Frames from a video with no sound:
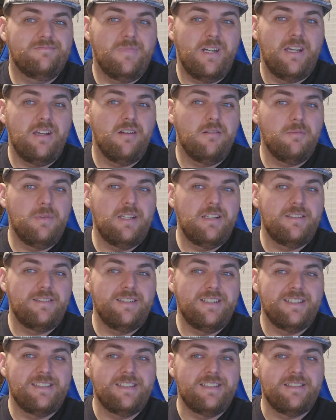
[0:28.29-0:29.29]
my army
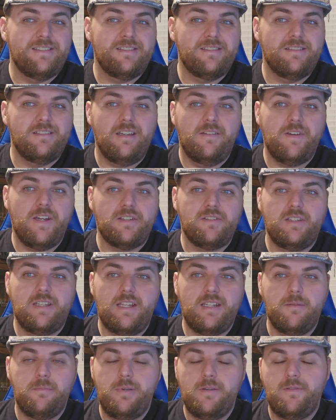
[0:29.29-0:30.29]
doesn't exist. I've actually
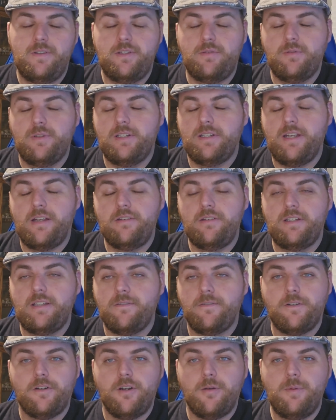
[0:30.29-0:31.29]
had to pivot to an entirely
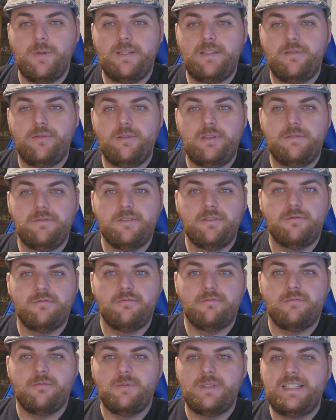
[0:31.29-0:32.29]
different army to
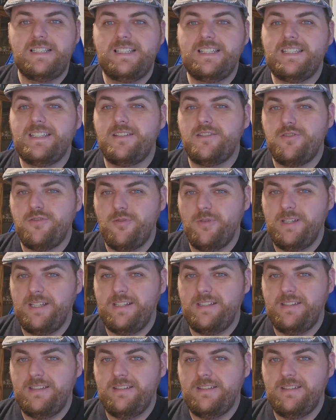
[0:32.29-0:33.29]
even really enjoy
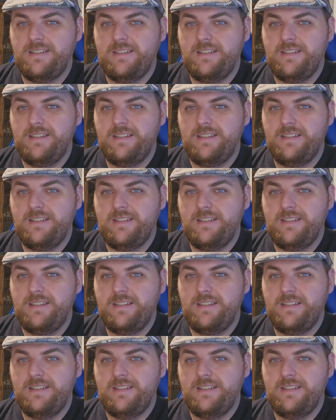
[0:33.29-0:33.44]
it.